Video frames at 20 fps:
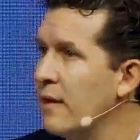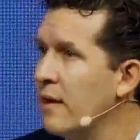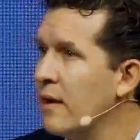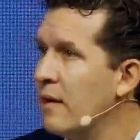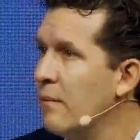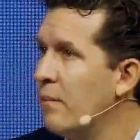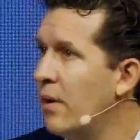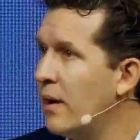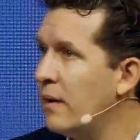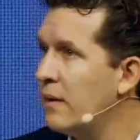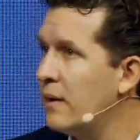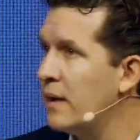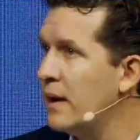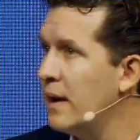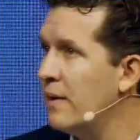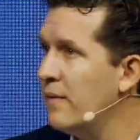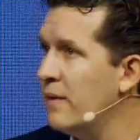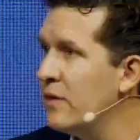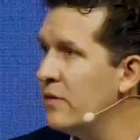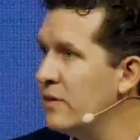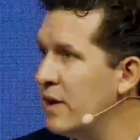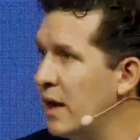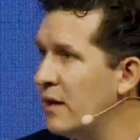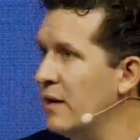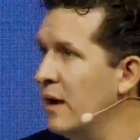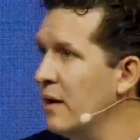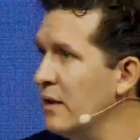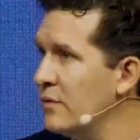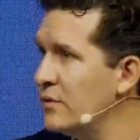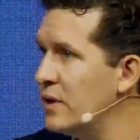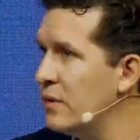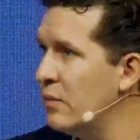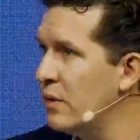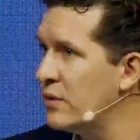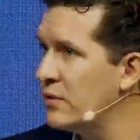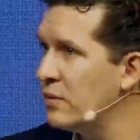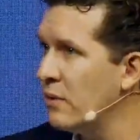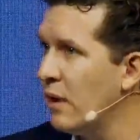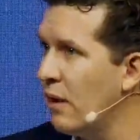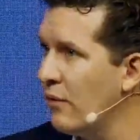But in this technology,
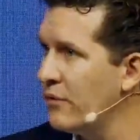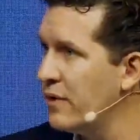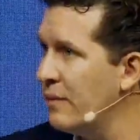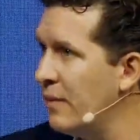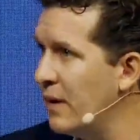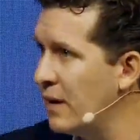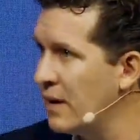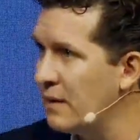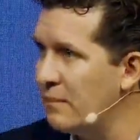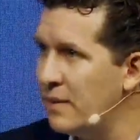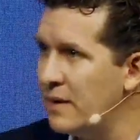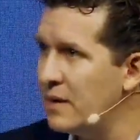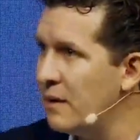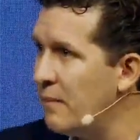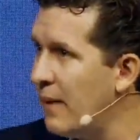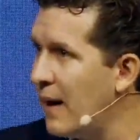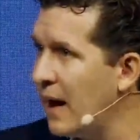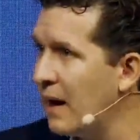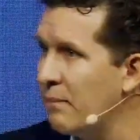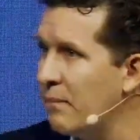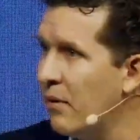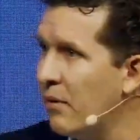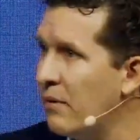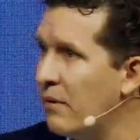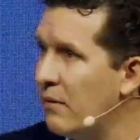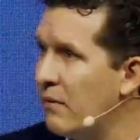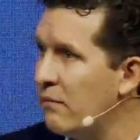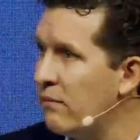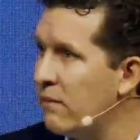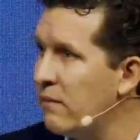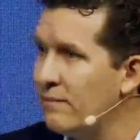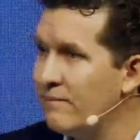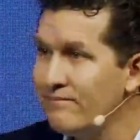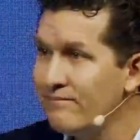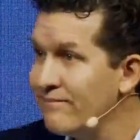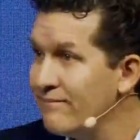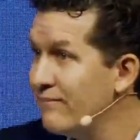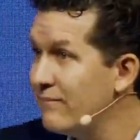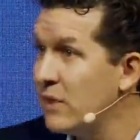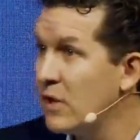which will ultimately be the backbone of
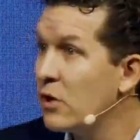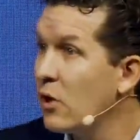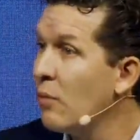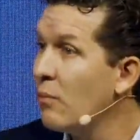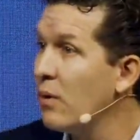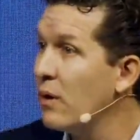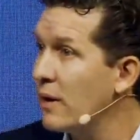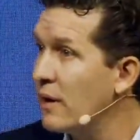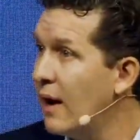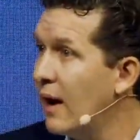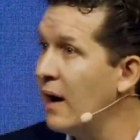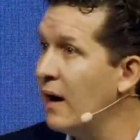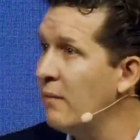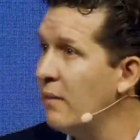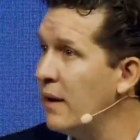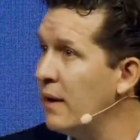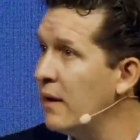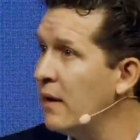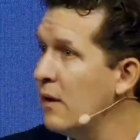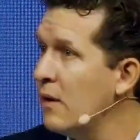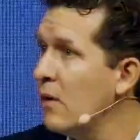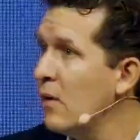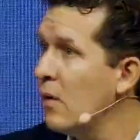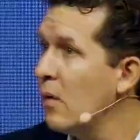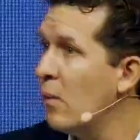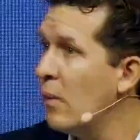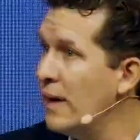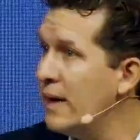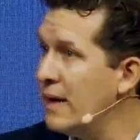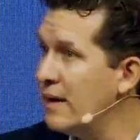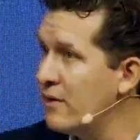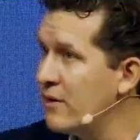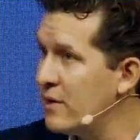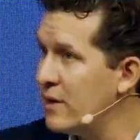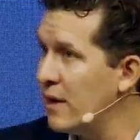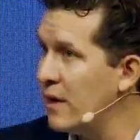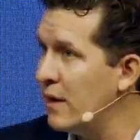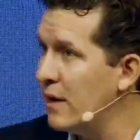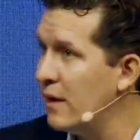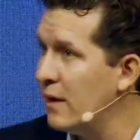the global economy, we can
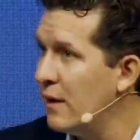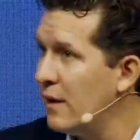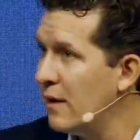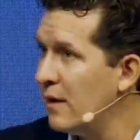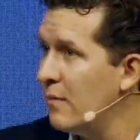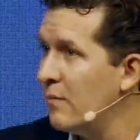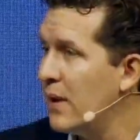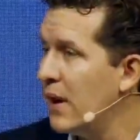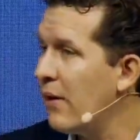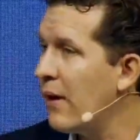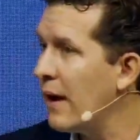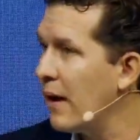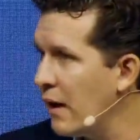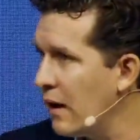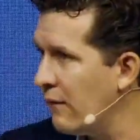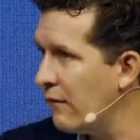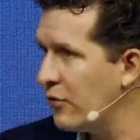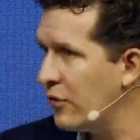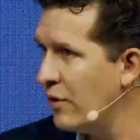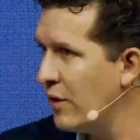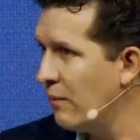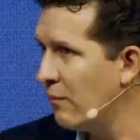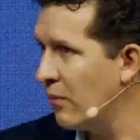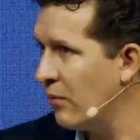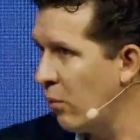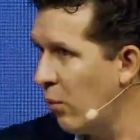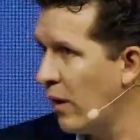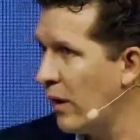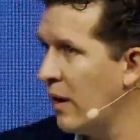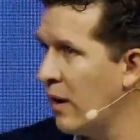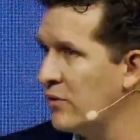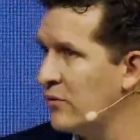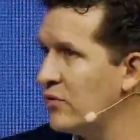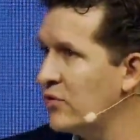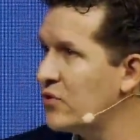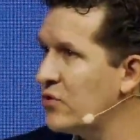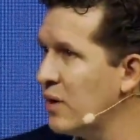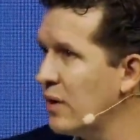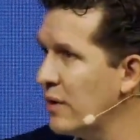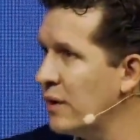see, Pierre, I love your number, 100
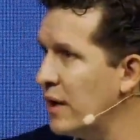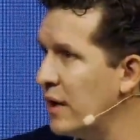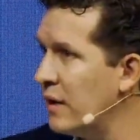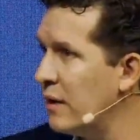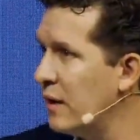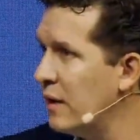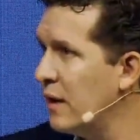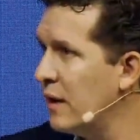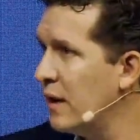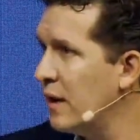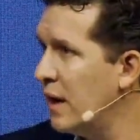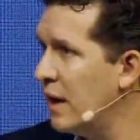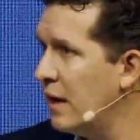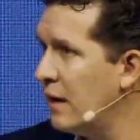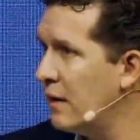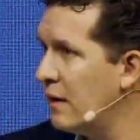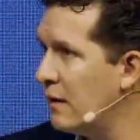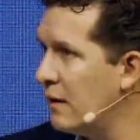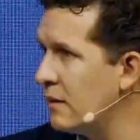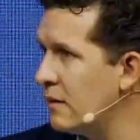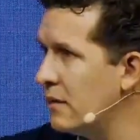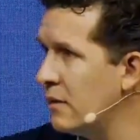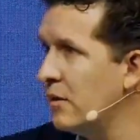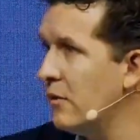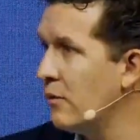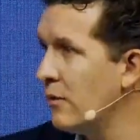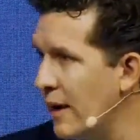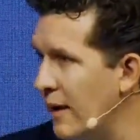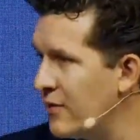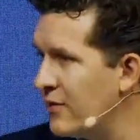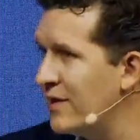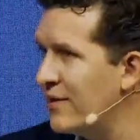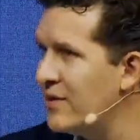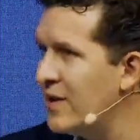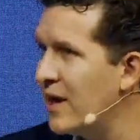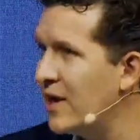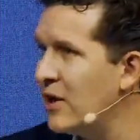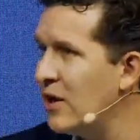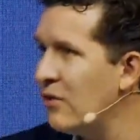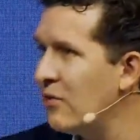trillion in less than
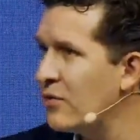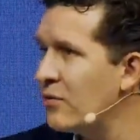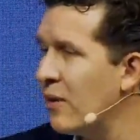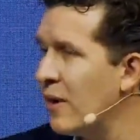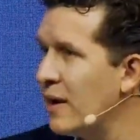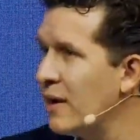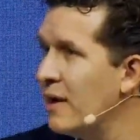10 years, right?